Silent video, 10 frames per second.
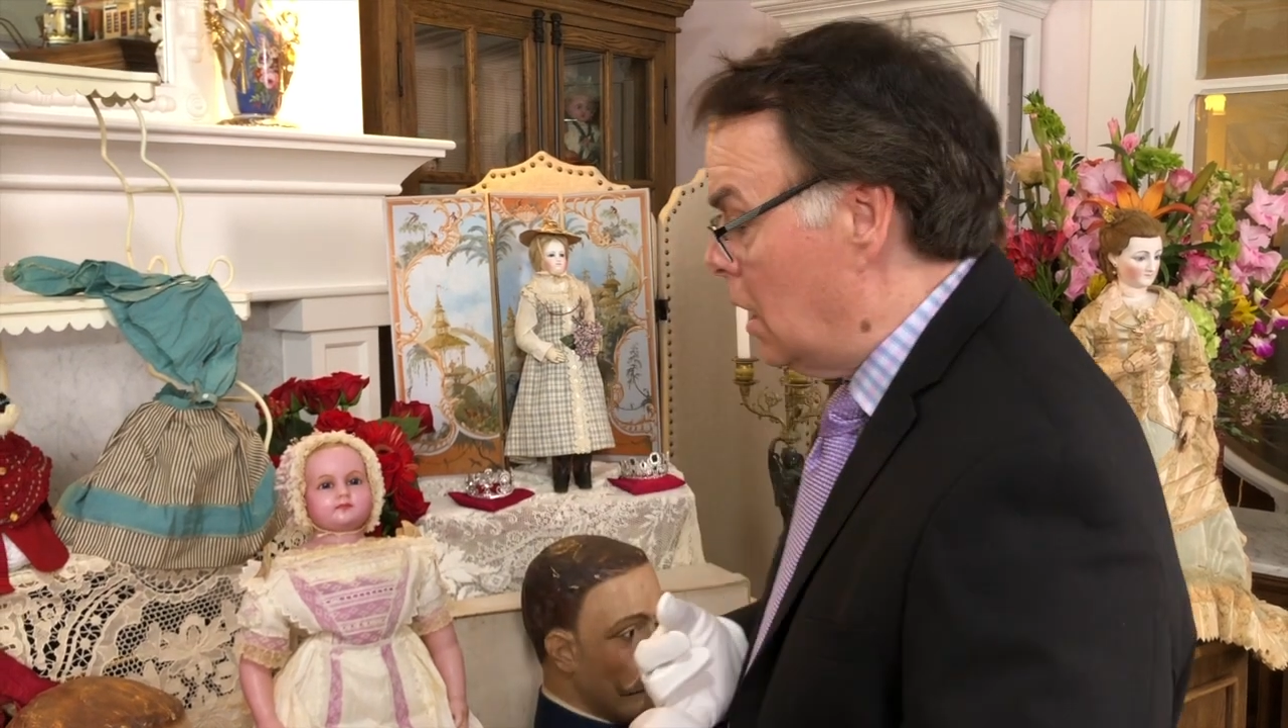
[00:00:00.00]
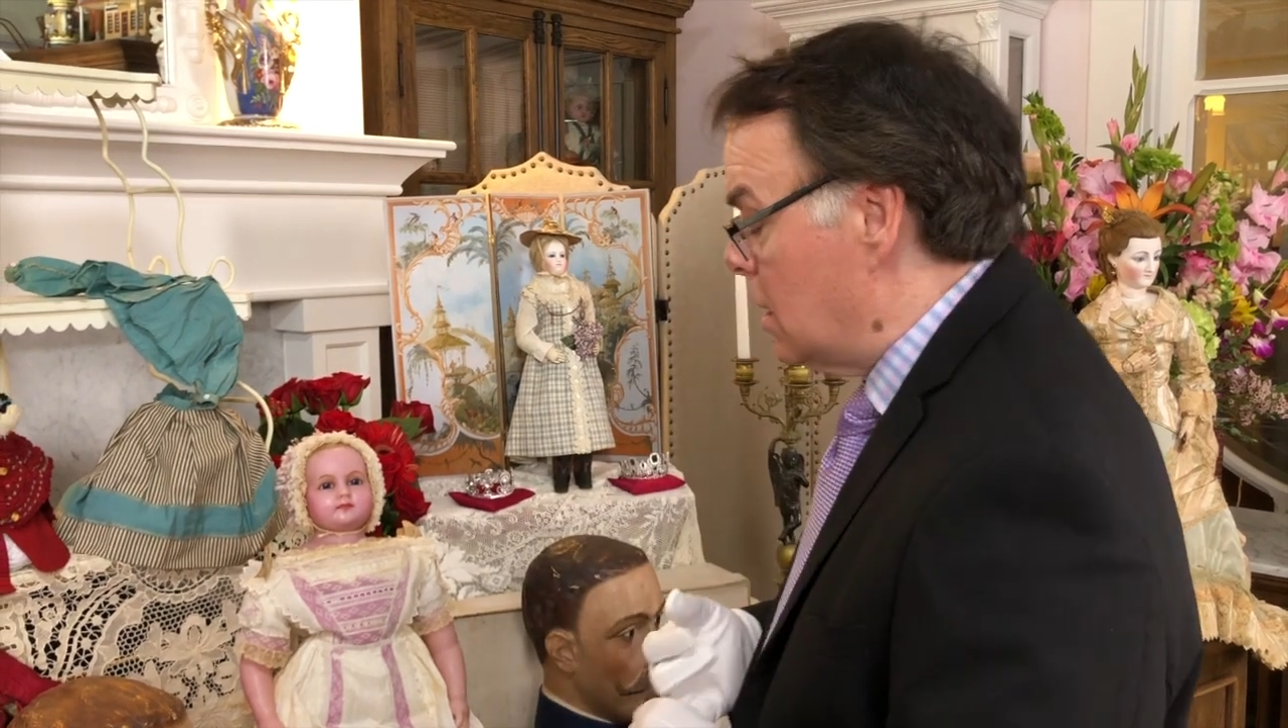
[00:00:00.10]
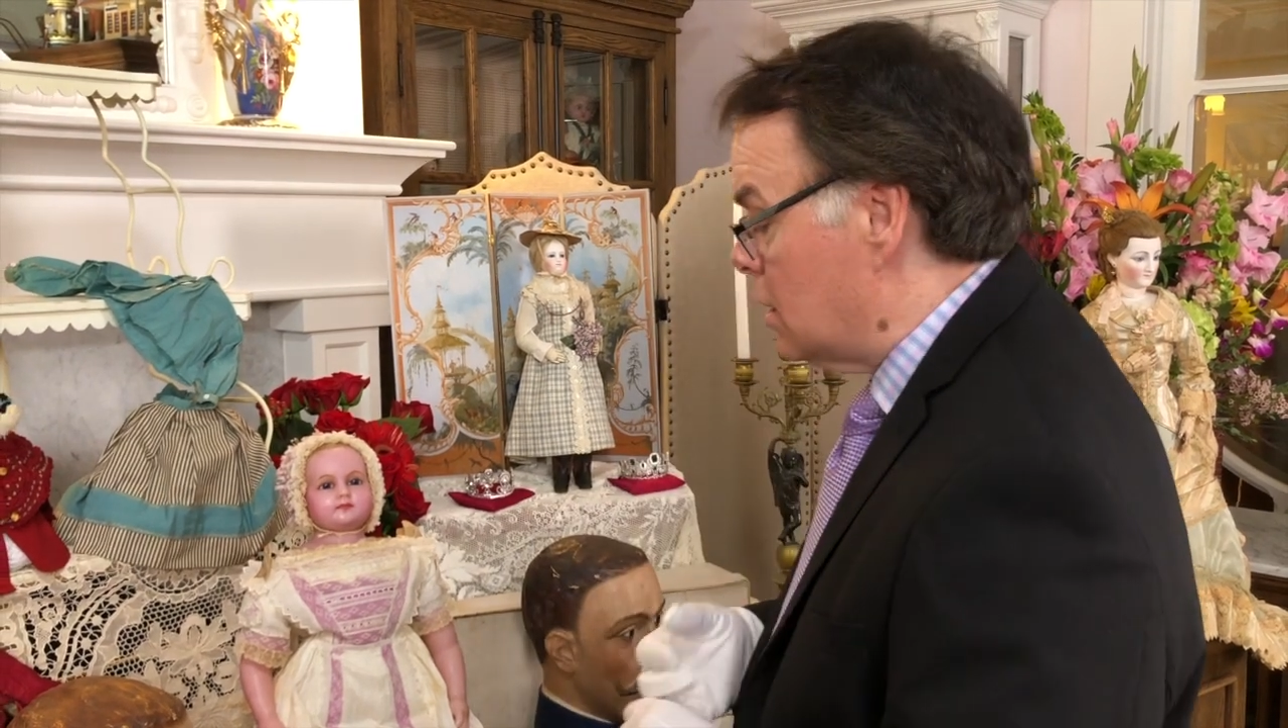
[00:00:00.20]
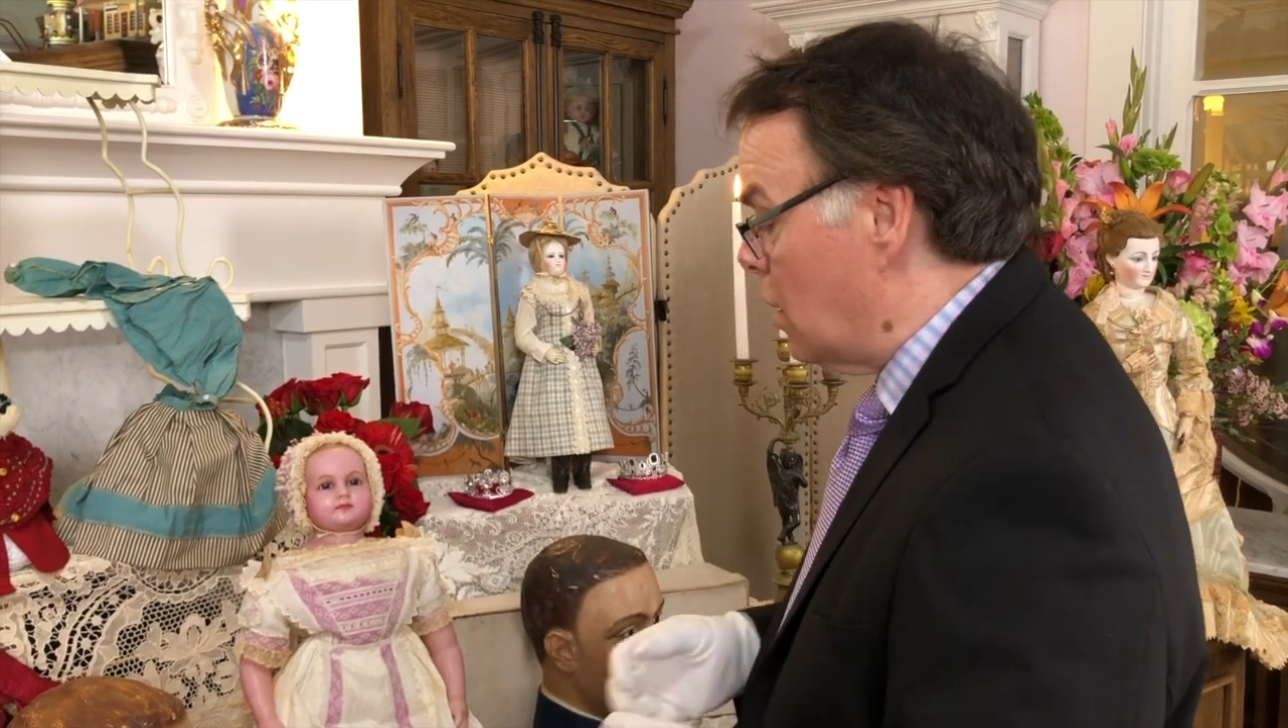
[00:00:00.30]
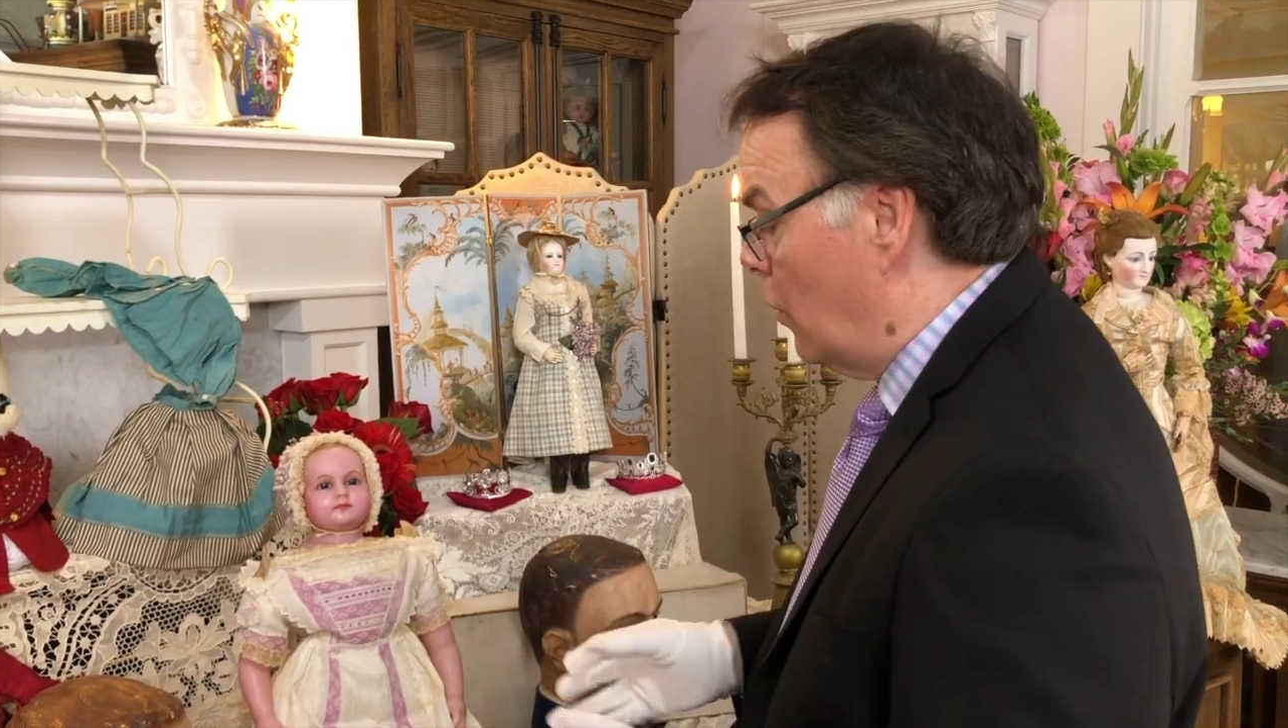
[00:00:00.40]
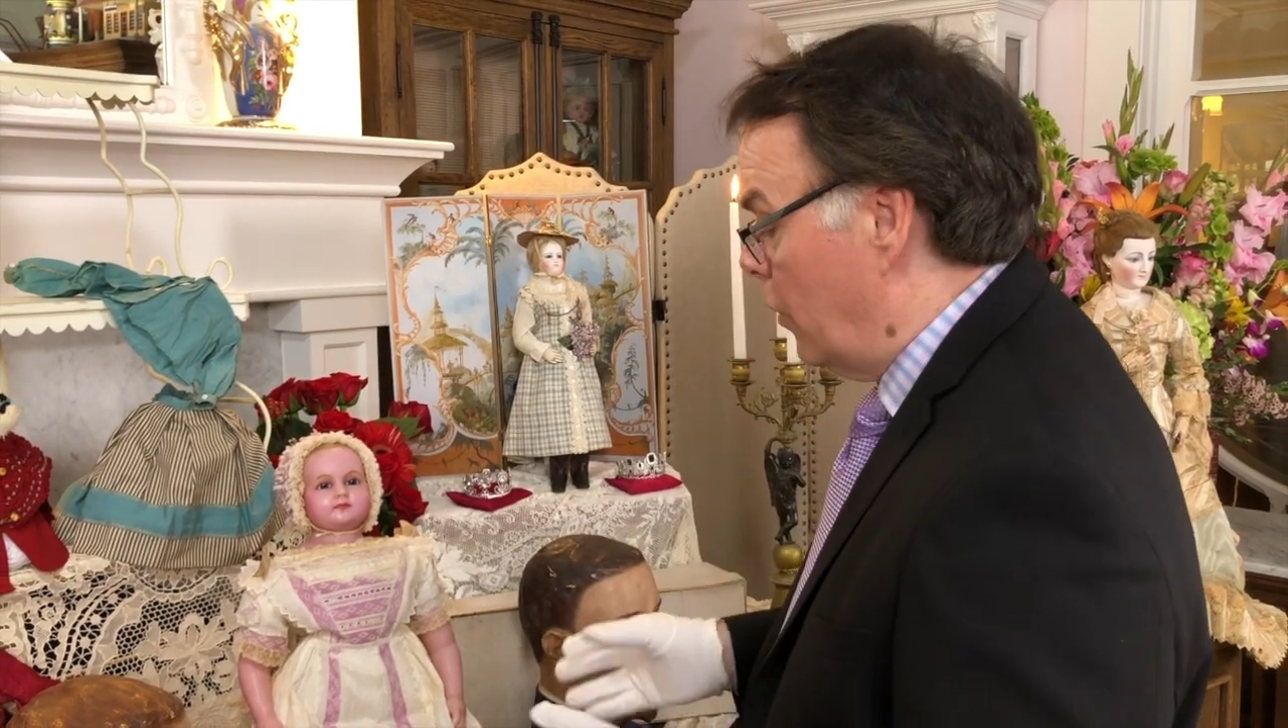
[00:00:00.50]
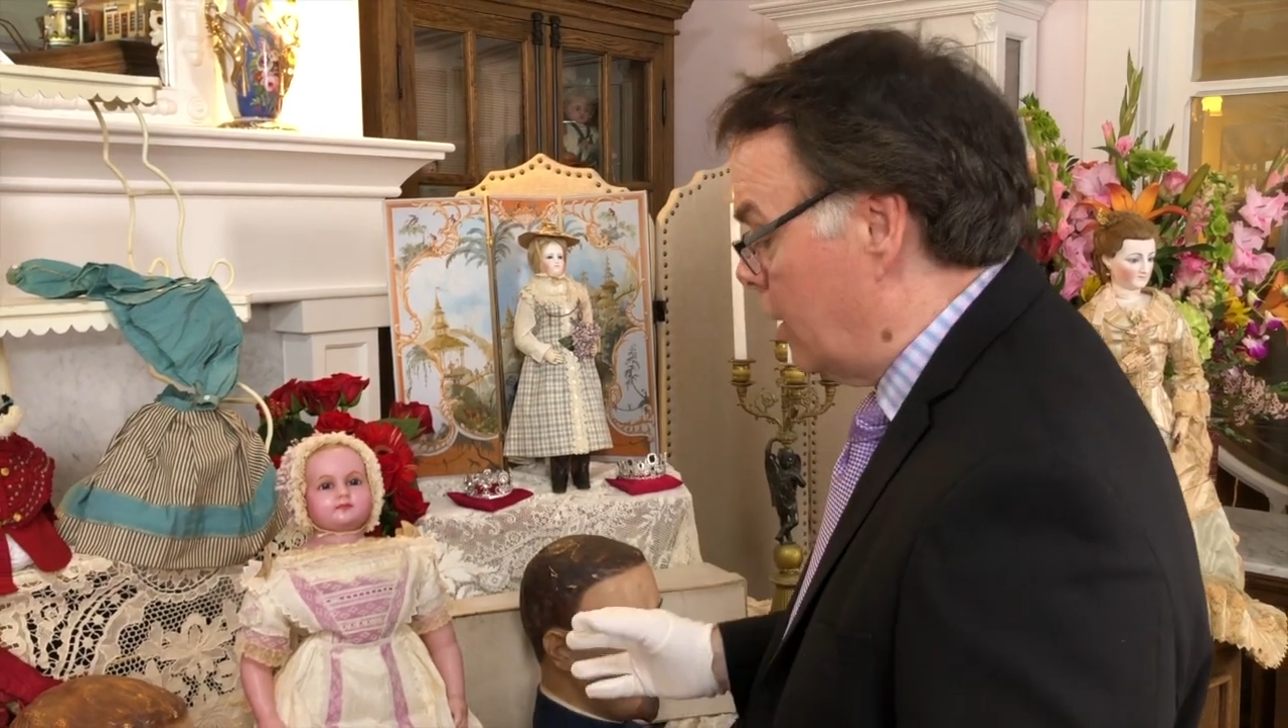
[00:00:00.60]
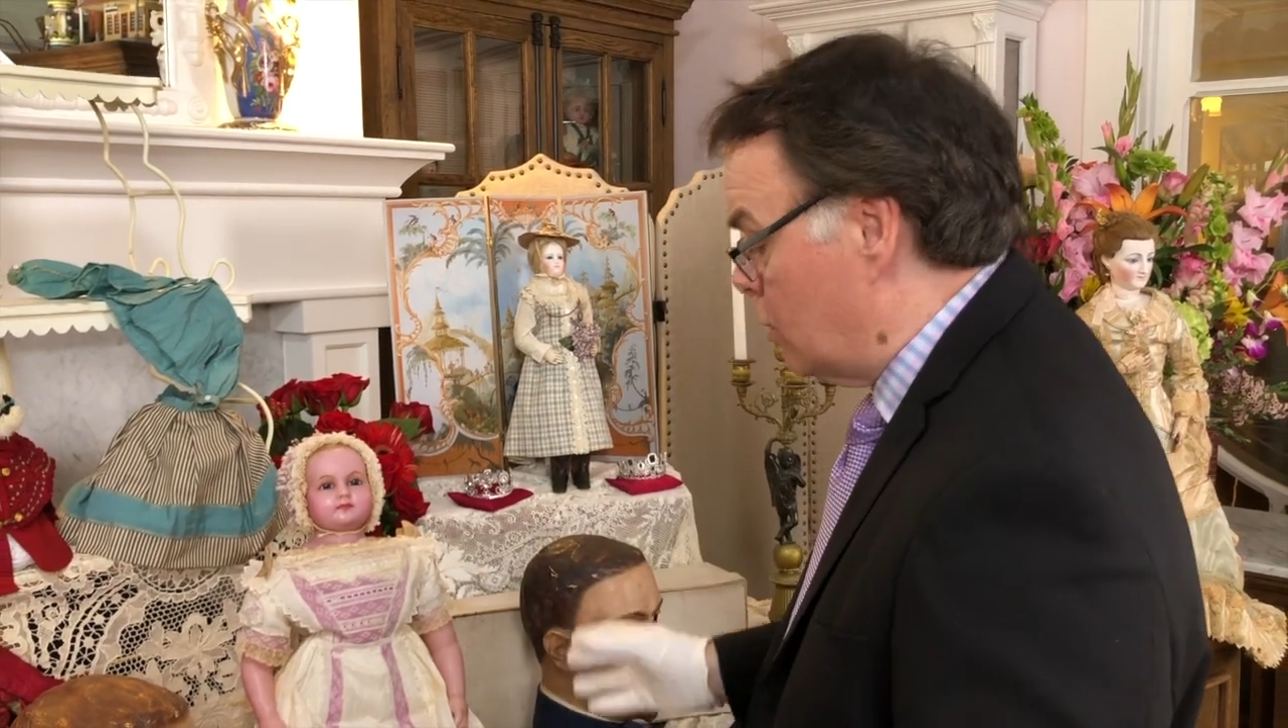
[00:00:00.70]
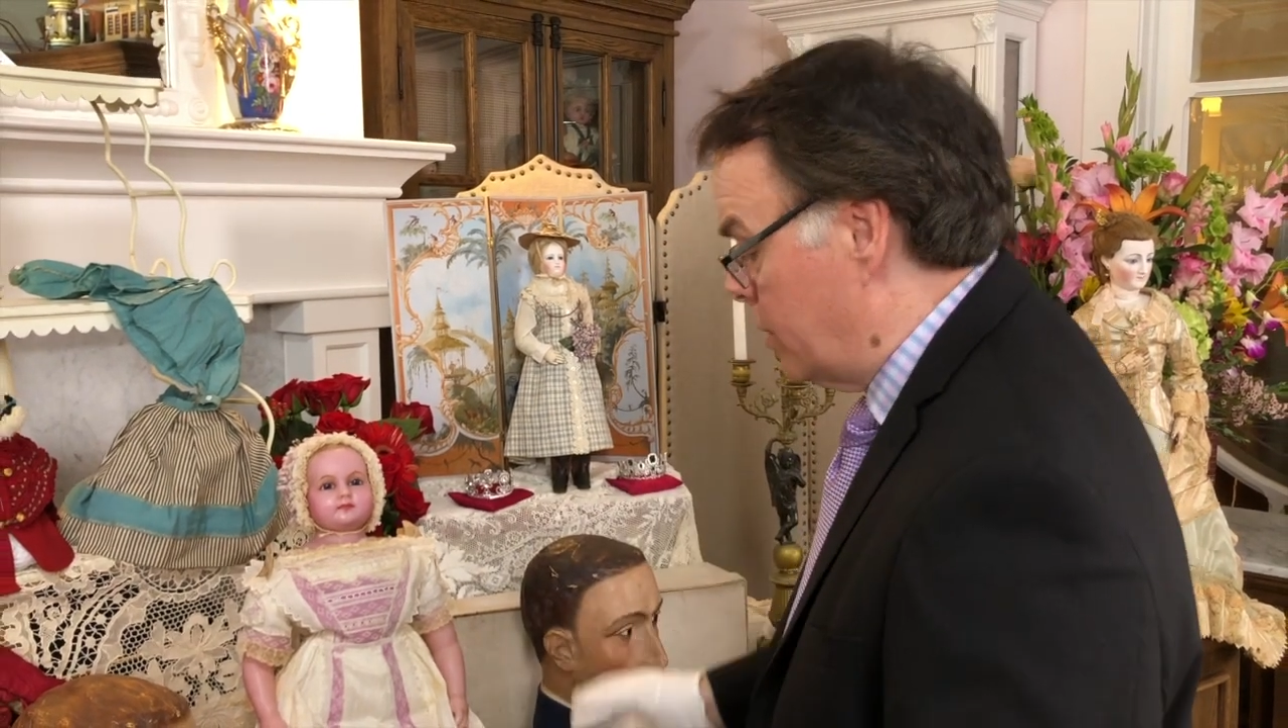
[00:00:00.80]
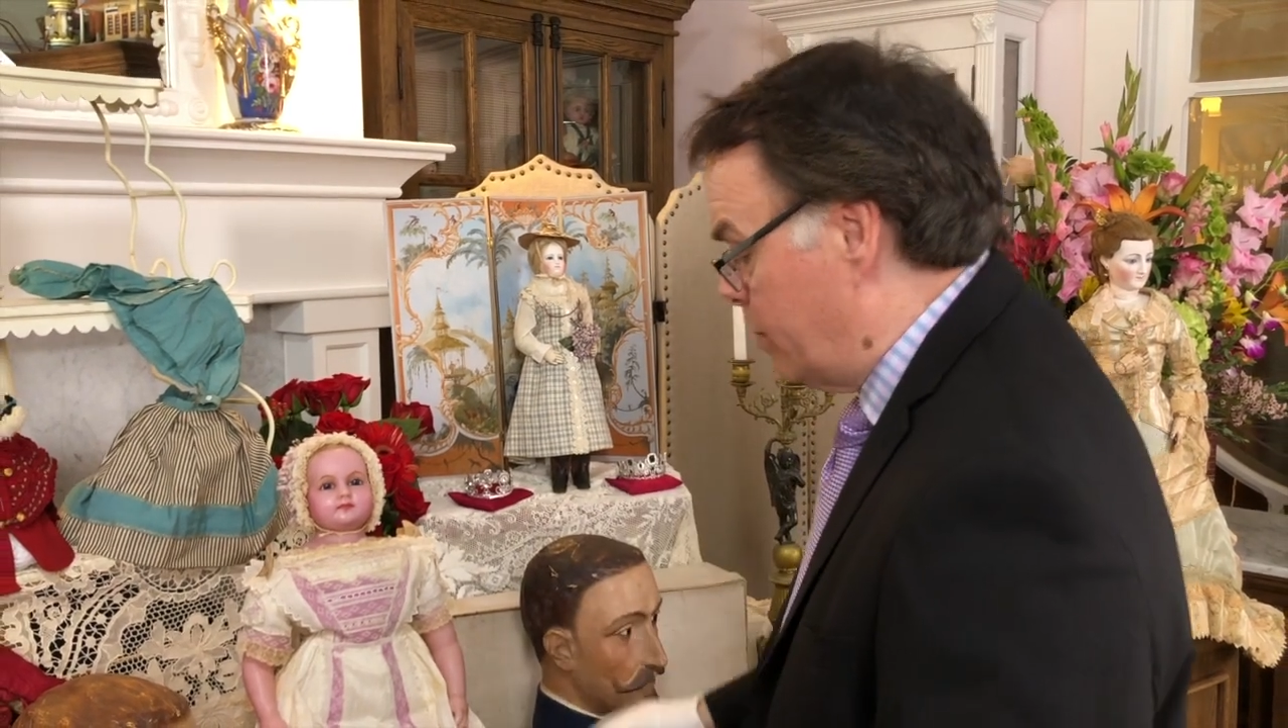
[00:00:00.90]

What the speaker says: So this was